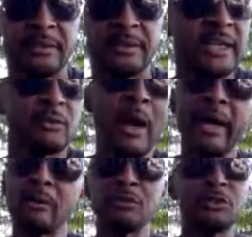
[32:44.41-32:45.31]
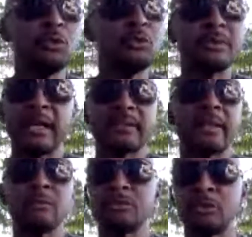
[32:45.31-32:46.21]
That's why I don't choose, guys. I
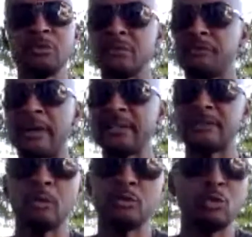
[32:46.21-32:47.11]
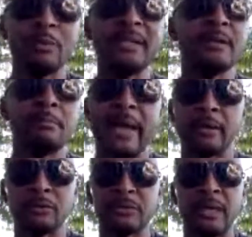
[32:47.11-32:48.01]
don't choose to fight social media
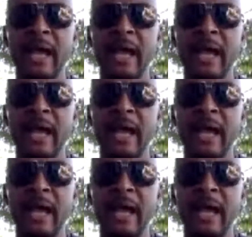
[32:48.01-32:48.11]
battles.